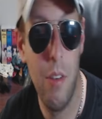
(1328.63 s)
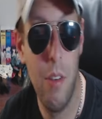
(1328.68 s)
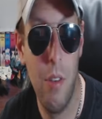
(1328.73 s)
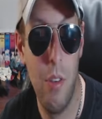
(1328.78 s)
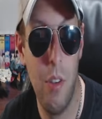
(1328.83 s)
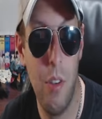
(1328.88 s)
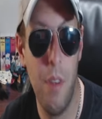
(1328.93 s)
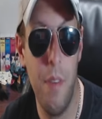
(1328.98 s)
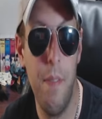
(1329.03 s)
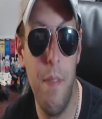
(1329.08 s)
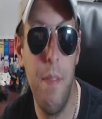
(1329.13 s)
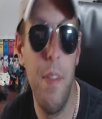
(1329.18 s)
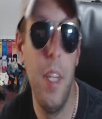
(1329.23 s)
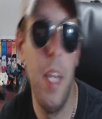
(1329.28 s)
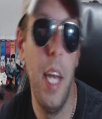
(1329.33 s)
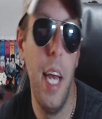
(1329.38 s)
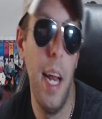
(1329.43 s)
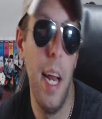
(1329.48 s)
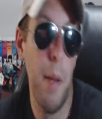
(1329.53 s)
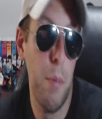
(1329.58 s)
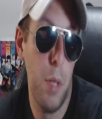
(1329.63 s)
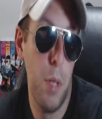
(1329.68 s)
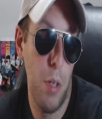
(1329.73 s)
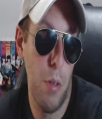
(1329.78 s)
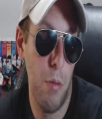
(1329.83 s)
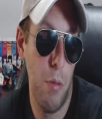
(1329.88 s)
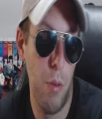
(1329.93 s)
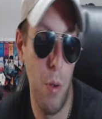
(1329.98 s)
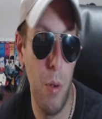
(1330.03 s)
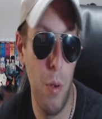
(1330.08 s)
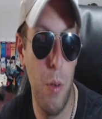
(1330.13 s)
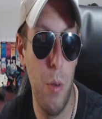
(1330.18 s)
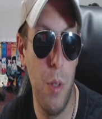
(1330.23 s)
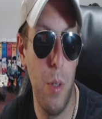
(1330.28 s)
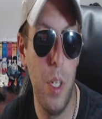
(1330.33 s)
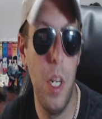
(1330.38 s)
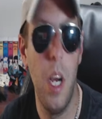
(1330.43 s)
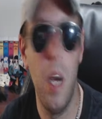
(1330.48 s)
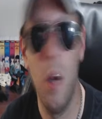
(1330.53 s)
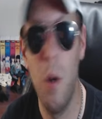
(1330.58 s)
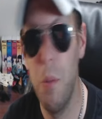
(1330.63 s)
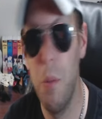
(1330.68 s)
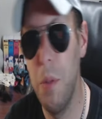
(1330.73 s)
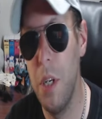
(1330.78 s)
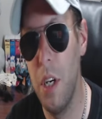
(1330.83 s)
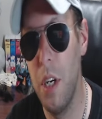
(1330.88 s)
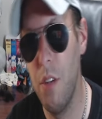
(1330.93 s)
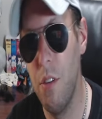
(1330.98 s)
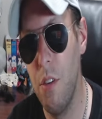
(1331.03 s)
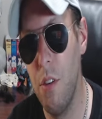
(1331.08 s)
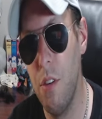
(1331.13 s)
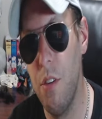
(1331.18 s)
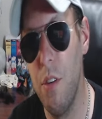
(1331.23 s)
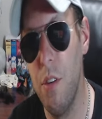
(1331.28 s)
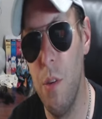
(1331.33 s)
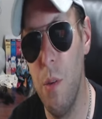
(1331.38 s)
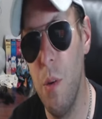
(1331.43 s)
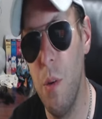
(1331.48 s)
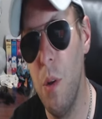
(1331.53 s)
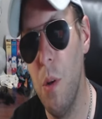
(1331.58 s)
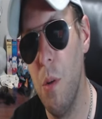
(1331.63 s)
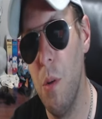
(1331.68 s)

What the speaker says: So, and I'm looking forward to it. I hope you guys are too.